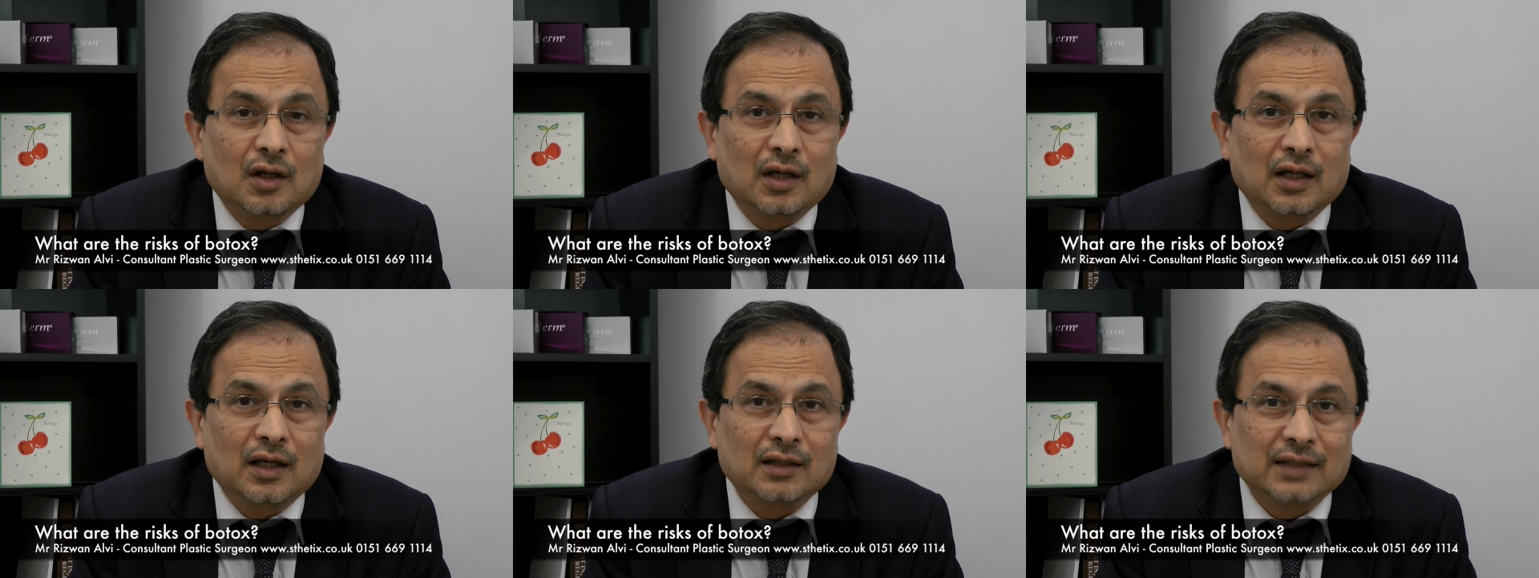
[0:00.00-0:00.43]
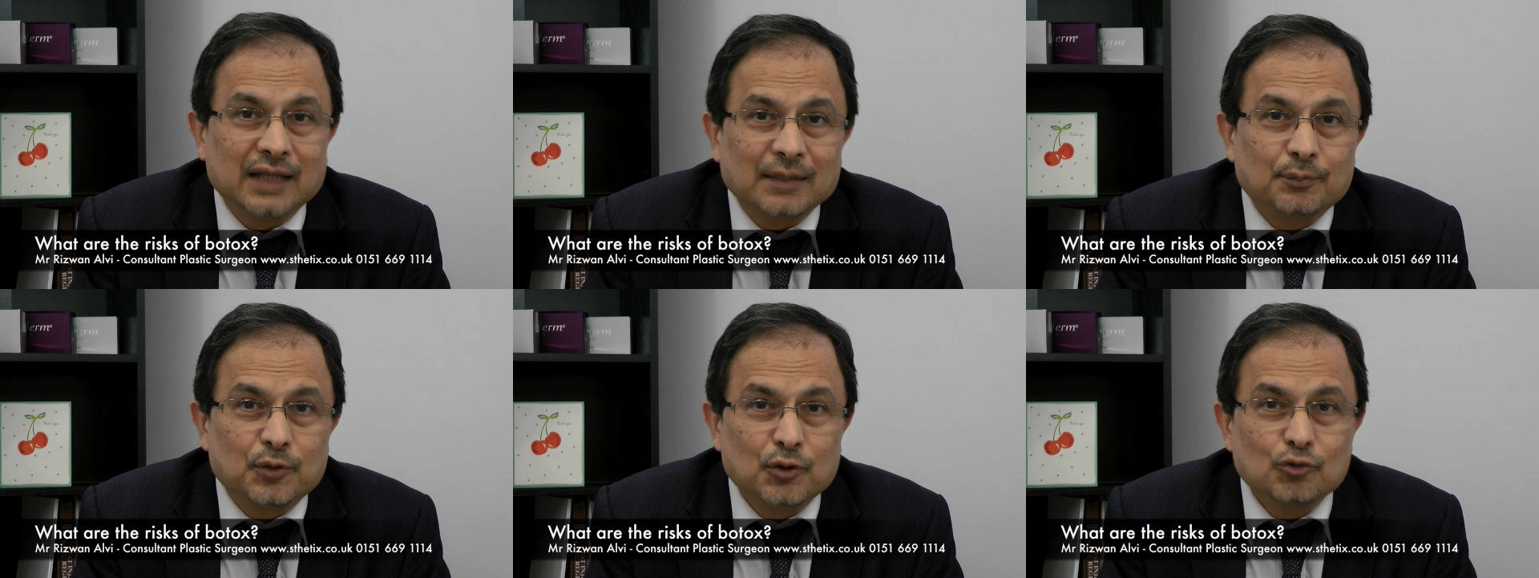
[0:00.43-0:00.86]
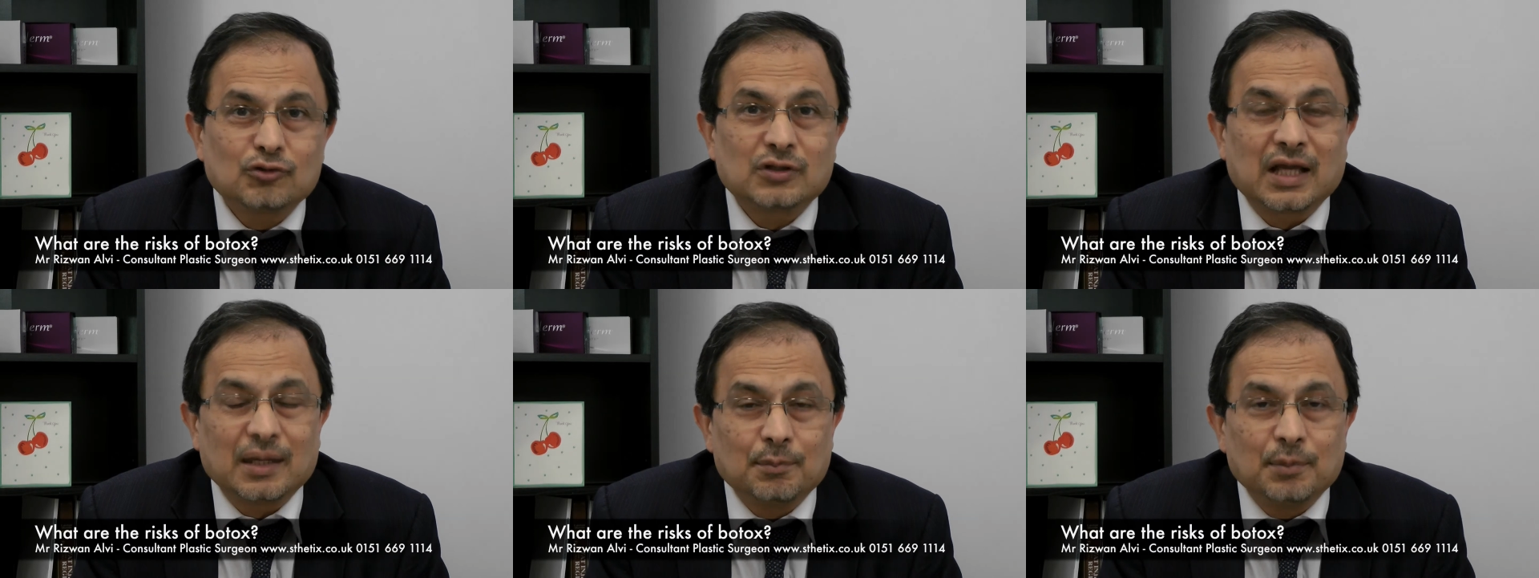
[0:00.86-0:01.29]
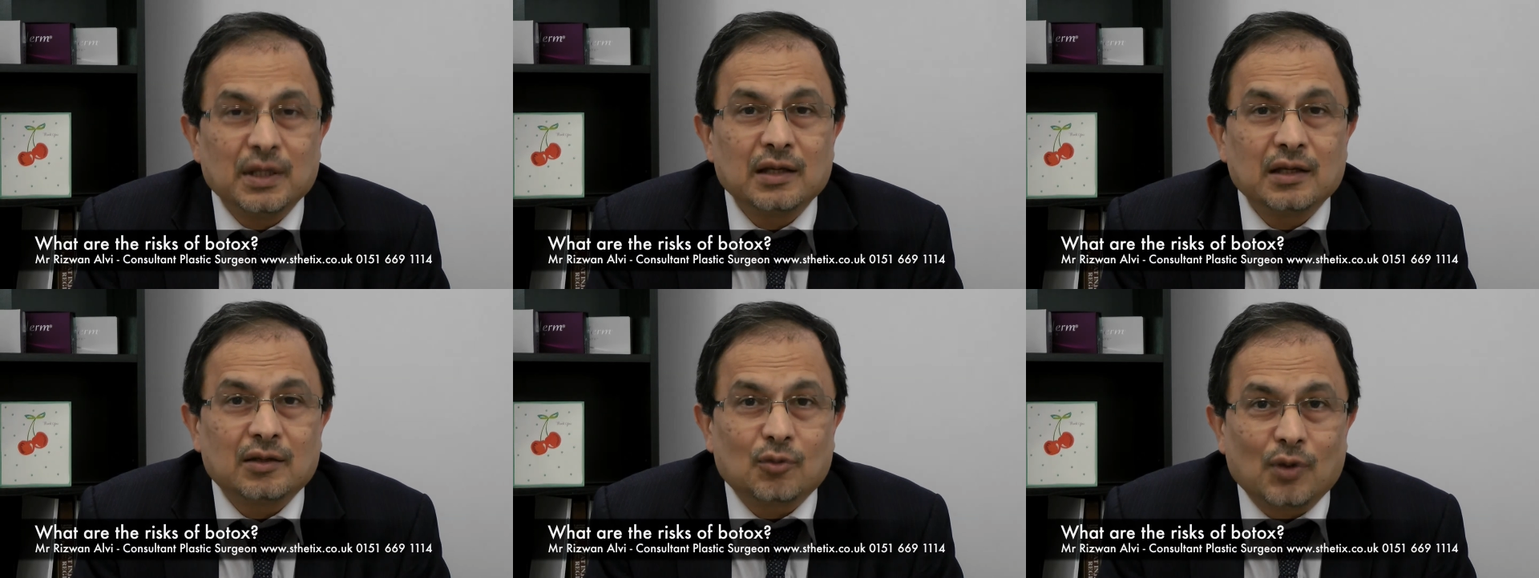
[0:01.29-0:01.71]
That bruise can
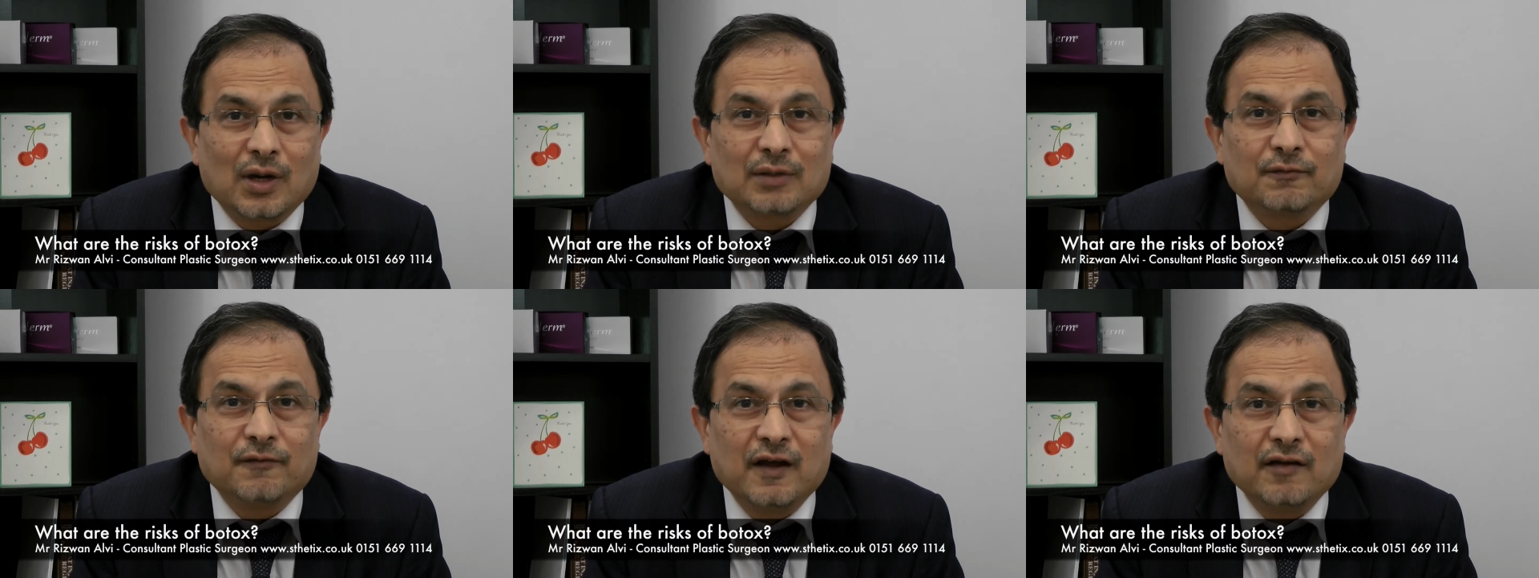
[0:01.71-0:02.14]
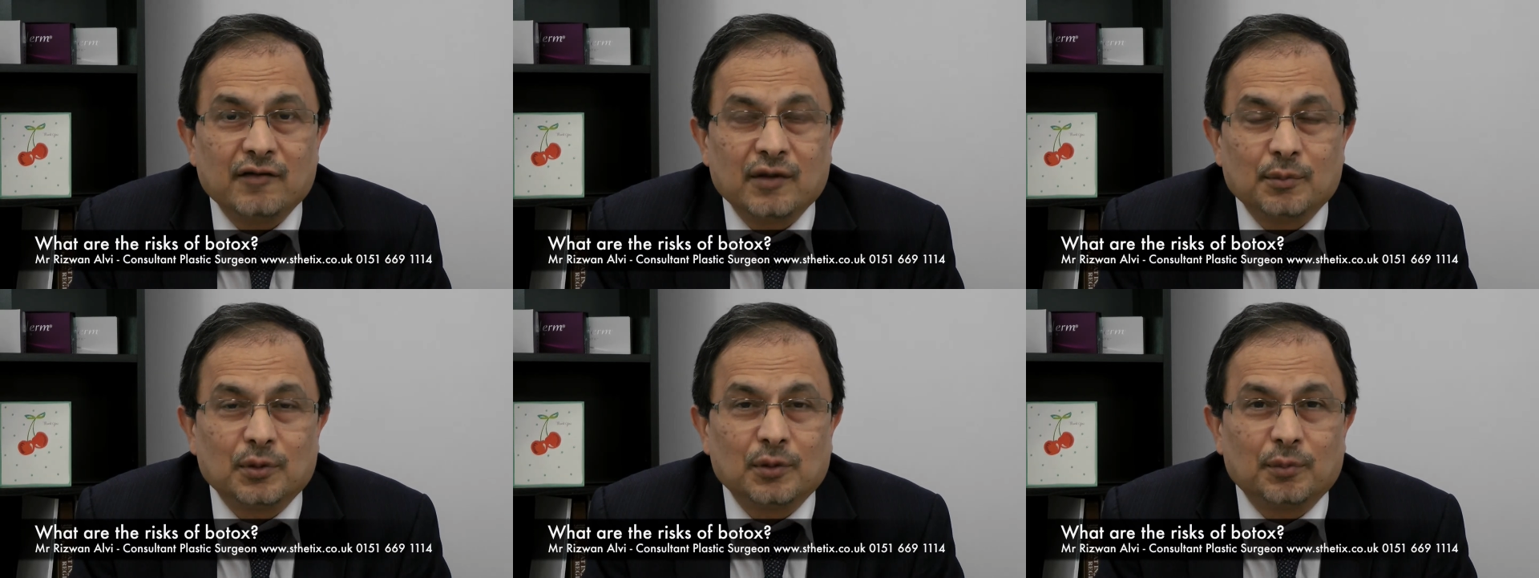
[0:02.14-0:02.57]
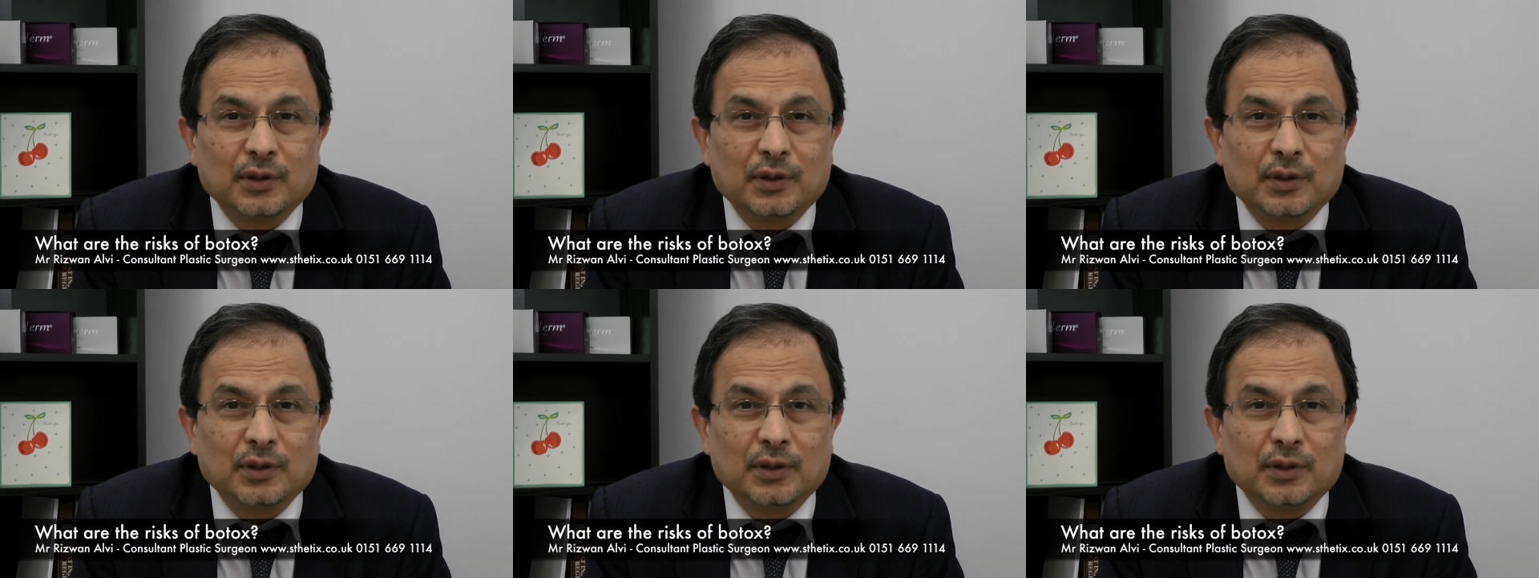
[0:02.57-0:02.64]
be quite variable,